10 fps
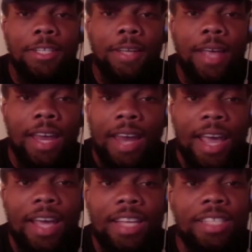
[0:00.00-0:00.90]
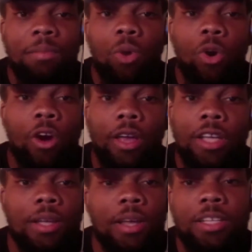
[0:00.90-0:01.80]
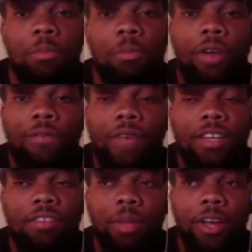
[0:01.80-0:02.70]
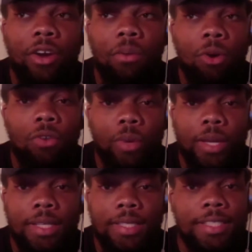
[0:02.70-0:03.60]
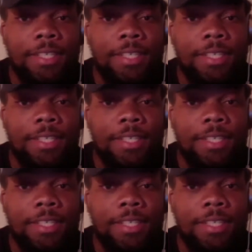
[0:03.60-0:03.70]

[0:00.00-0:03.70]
And AD is a more effective player on both ways.